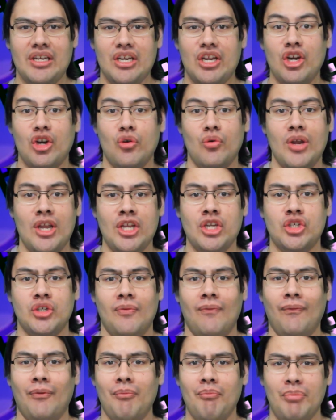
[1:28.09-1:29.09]

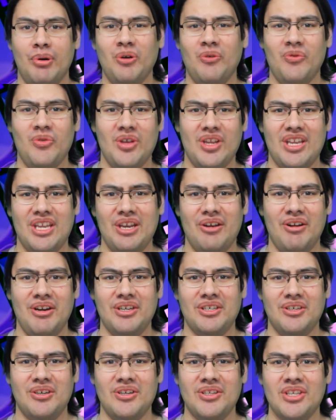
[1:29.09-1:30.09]
narration from both the
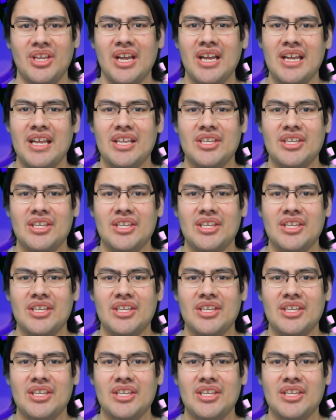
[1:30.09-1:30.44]
characters.